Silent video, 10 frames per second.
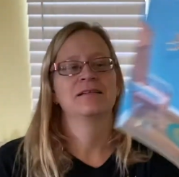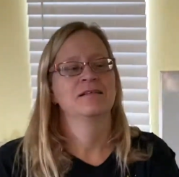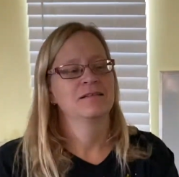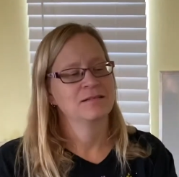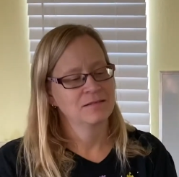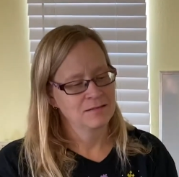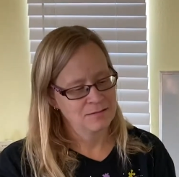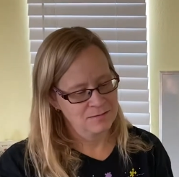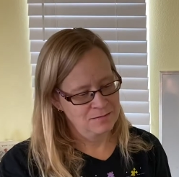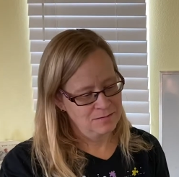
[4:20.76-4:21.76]

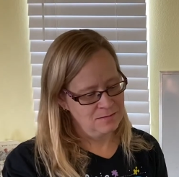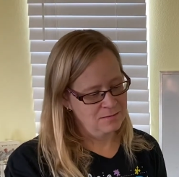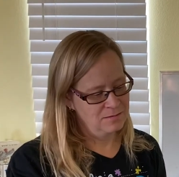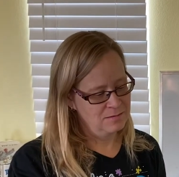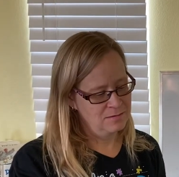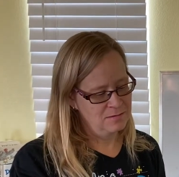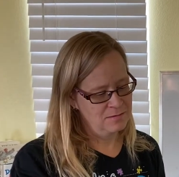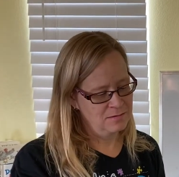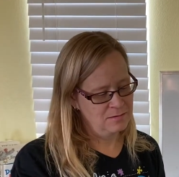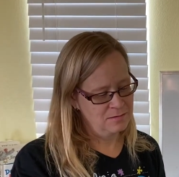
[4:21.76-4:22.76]

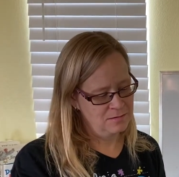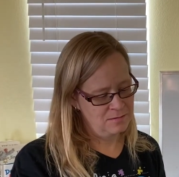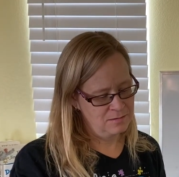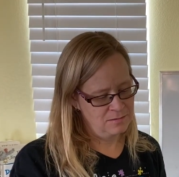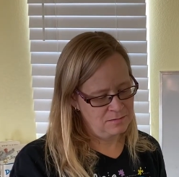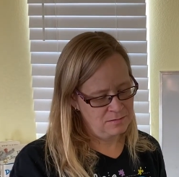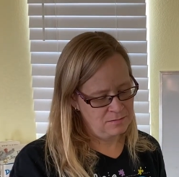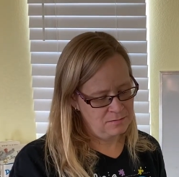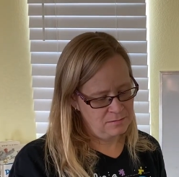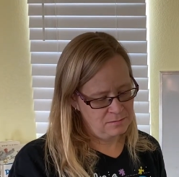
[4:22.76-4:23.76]

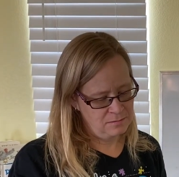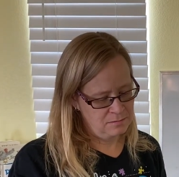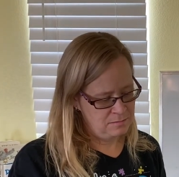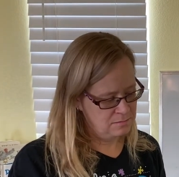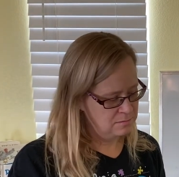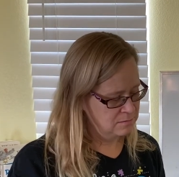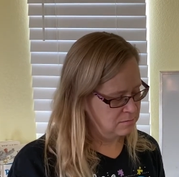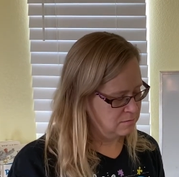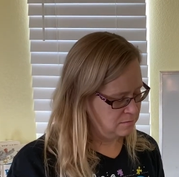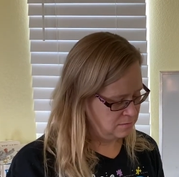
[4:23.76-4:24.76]

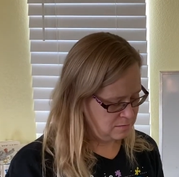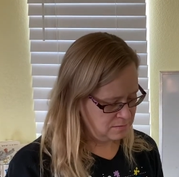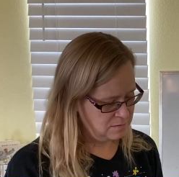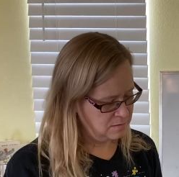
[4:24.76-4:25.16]
(no one is talking)